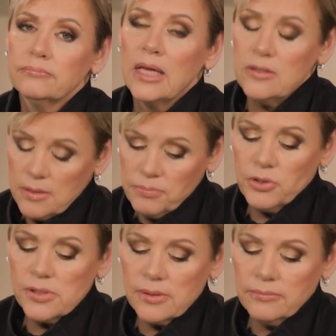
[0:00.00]
He's in
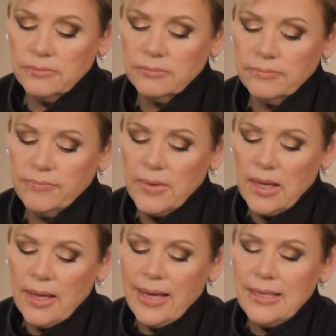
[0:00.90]
prison.
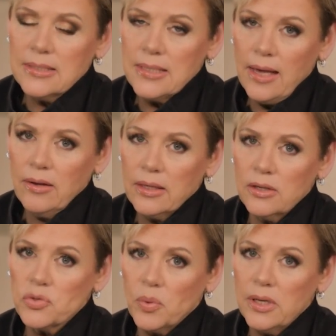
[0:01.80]
He's telling
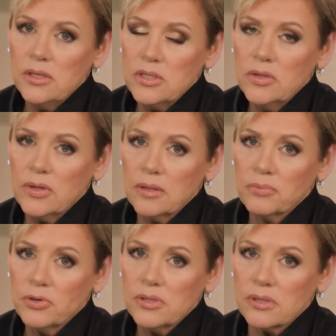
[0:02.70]
us what he's doing in
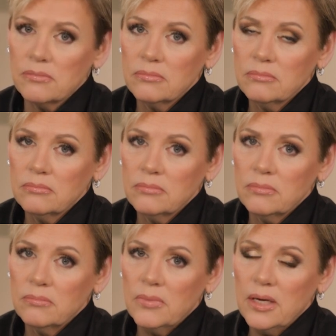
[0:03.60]
prison.
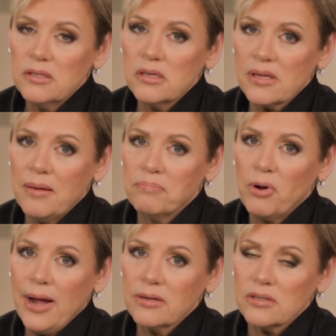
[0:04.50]
He says, I'm
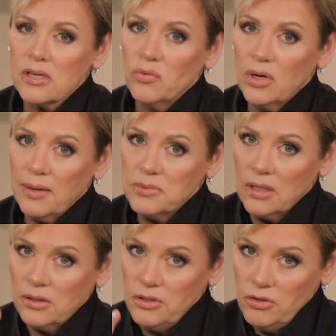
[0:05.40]
practicing what I'm
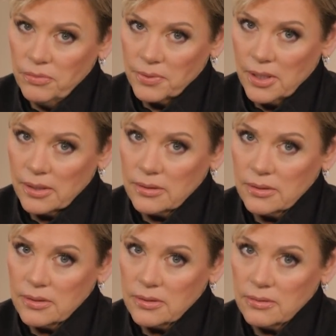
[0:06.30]
telling you to
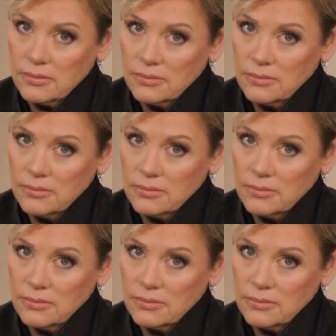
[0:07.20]
practice.